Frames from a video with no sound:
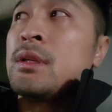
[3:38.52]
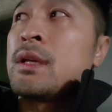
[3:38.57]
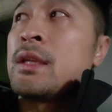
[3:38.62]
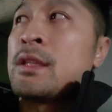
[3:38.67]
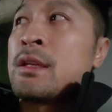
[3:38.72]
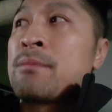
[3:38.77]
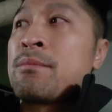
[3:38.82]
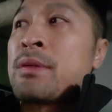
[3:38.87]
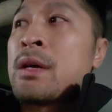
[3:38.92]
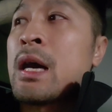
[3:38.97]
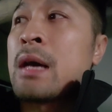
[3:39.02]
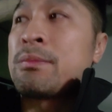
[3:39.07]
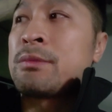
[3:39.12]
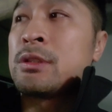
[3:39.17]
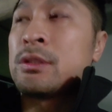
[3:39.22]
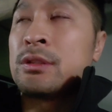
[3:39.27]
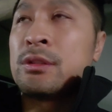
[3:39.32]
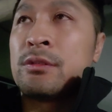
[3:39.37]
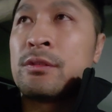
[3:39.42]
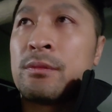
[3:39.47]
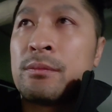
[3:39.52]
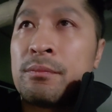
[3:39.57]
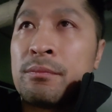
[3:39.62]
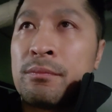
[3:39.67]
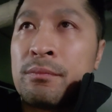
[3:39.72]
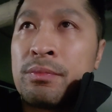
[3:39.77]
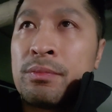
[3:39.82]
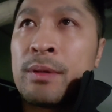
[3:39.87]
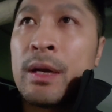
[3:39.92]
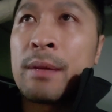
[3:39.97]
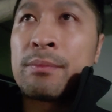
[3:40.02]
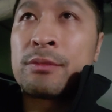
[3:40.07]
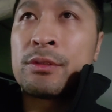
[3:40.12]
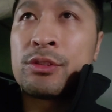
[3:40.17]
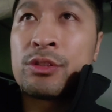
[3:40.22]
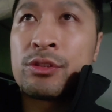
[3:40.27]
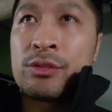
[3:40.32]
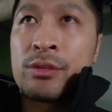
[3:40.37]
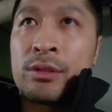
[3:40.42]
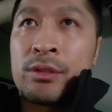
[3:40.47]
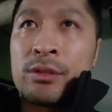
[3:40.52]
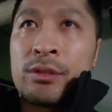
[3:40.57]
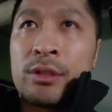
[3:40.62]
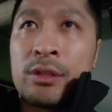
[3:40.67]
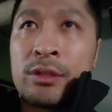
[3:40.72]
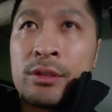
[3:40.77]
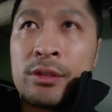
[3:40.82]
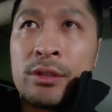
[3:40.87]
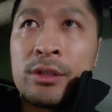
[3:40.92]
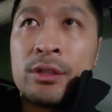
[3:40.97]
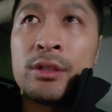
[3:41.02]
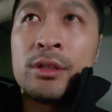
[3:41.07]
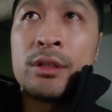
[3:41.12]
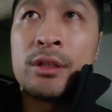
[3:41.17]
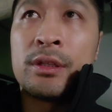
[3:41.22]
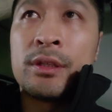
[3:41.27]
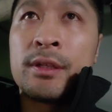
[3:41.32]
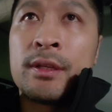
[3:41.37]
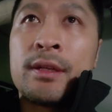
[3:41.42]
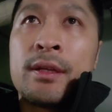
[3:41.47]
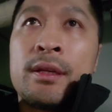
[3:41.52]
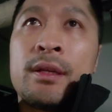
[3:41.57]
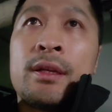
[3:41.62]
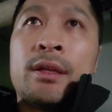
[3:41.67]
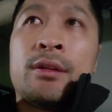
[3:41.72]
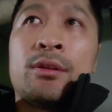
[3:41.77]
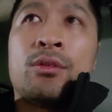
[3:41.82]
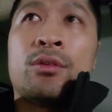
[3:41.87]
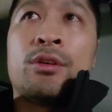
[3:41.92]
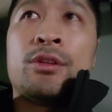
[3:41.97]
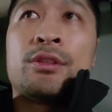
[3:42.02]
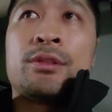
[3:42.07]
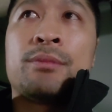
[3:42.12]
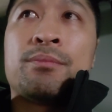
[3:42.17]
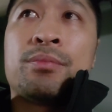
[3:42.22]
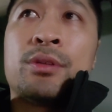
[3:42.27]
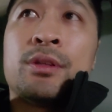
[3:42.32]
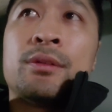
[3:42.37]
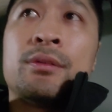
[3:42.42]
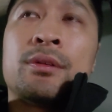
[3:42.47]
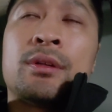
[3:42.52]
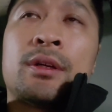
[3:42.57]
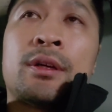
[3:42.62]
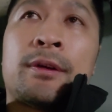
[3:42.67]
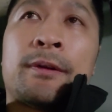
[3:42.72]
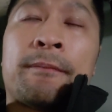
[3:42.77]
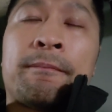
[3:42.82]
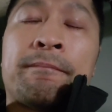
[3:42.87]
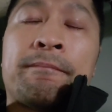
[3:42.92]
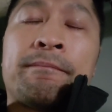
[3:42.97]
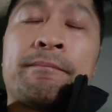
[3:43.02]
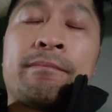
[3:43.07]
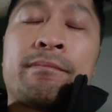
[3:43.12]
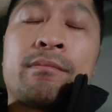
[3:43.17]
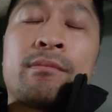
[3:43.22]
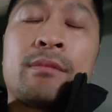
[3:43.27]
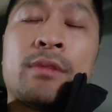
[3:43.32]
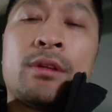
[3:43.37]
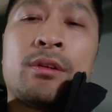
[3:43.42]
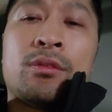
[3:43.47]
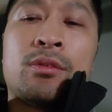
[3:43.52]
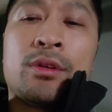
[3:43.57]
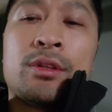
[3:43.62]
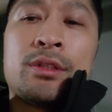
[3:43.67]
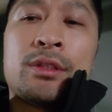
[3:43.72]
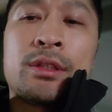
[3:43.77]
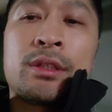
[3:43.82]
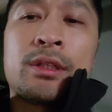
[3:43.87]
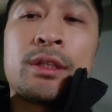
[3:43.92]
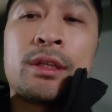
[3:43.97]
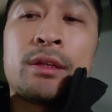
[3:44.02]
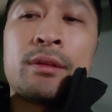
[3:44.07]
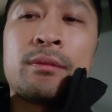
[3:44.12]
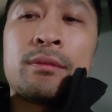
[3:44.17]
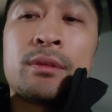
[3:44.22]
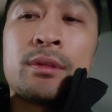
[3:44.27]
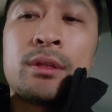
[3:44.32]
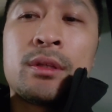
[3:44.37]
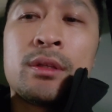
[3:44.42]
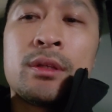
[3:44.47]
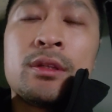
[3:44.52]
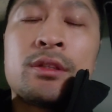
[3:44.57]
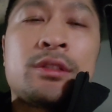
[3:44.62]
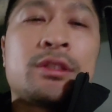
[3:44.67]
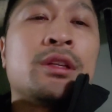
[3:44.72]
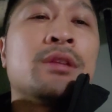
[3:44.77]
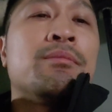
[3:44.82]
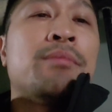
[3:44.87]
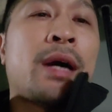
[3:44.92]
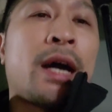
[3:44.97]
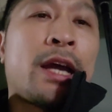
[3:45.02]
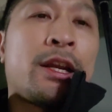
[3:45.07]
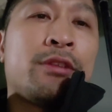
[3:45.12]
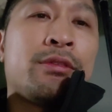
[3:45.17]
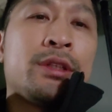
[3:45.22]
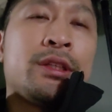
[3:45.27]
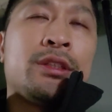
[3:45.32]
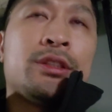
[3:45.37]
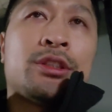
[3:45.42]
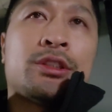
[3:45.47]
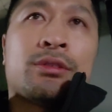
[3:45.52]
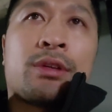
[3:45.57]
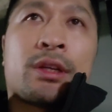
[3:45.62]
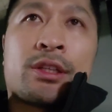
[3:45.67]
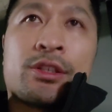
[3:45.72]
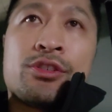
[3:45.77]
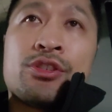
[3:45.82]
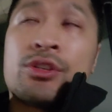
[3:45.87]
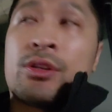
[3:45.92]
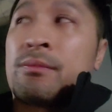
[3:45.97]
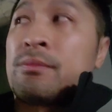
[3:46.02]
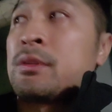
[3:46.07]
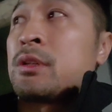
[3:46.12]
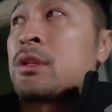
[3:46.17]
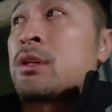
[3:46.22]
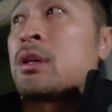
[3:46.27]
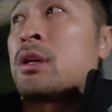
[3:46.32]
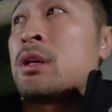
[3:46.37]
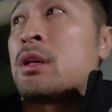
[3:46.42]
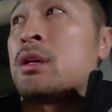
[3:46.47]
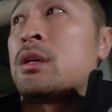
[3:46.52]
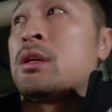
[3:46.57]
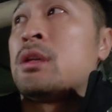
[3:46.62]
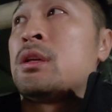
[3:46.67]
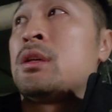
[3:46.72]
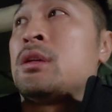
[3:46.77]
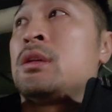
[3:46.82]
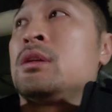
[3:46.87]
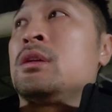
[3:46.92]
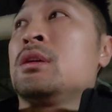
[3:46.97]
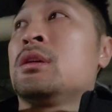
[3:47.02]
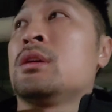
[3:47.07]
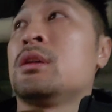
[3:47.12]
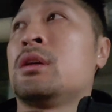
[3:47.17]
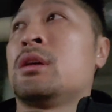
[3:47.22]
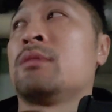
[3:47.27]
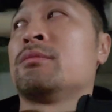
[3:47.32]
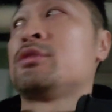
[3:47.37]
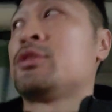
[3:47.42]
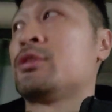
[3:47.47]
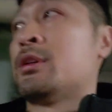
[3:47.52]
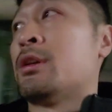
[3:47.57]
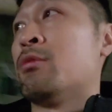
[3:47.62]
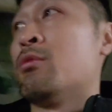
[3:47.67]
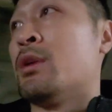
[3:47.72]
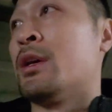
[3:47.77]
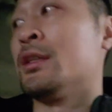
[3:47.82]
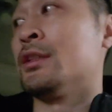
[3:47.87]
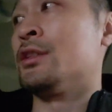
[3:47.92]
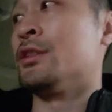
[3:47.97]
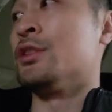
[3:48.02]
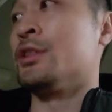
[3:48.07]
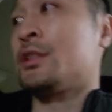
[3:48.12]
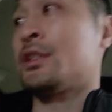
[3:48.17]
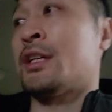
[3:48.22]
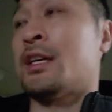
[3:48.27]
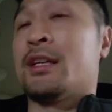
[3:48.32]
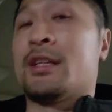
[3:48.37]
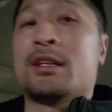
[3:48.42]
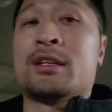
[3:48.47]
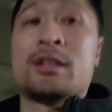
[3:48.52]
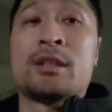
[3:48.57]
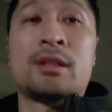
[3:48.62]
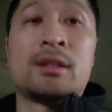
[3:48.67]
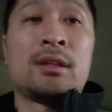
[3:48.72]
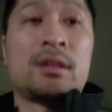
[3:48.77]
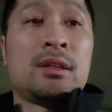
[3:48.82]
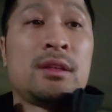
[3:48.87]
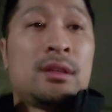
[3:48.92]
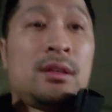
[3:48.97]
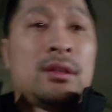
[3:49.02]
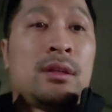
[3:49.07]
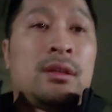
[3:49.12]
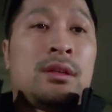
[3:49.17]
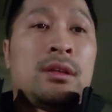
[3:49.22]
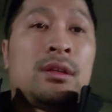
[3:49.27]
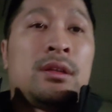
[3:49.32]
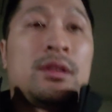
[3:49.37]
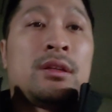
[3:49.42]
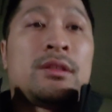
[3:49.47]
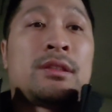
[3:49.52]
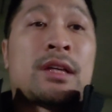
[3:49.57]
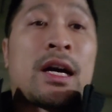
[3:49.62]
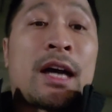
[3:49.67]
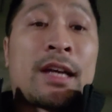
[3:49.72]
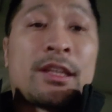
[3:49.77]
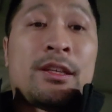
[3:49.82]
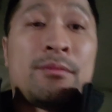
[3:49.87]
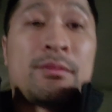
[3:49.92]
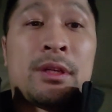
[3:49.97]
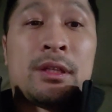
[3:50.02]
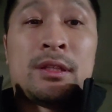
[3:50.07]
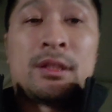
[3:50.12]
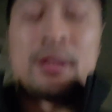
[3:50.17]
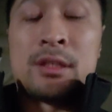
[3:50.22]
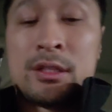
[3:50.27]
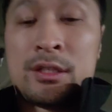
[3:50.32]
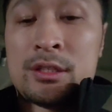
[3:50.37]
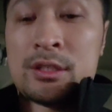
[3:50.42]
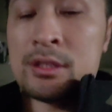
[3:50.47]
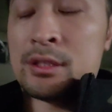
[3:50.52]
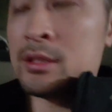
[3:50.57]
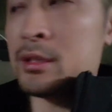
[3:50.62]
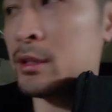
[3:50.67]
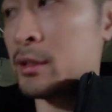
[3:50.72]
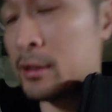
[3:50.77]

and then pop the hood in order to get to the battery so I could jump the car. So I wanted to just kind of document this